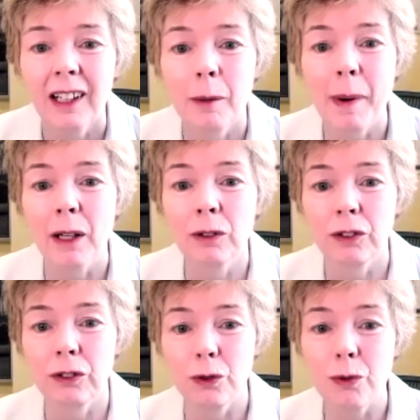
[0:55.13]
about
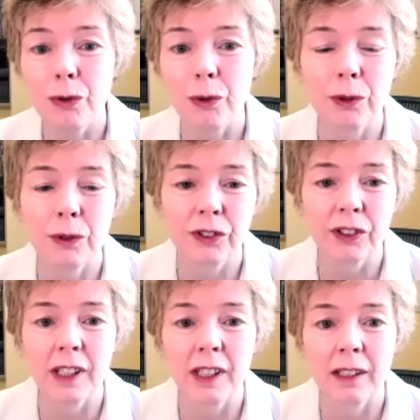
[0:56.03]
two thirds
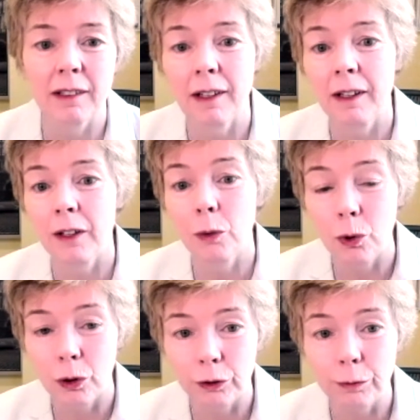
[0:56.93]
in uh, the
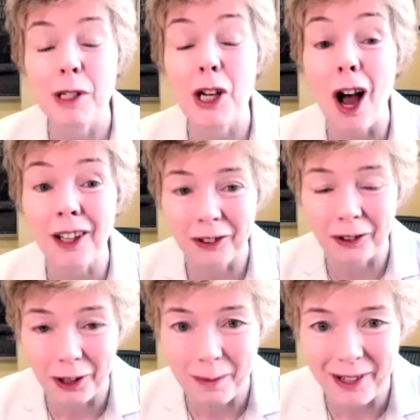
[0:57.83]
world beyond
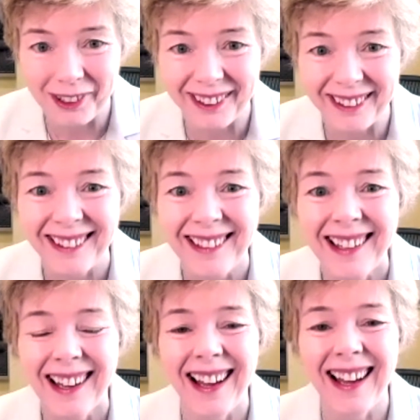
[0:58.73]
North America,
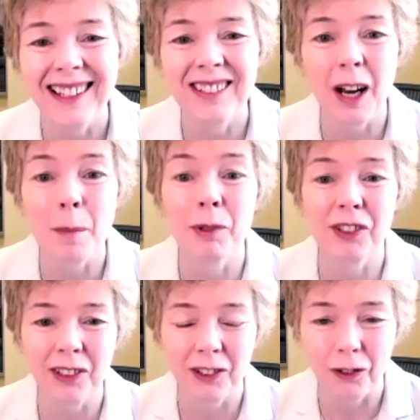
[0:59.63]
and a
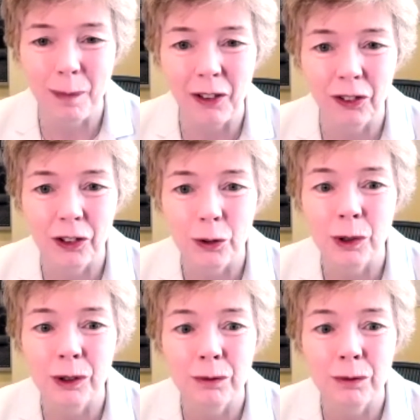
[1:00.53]
percentage of patients were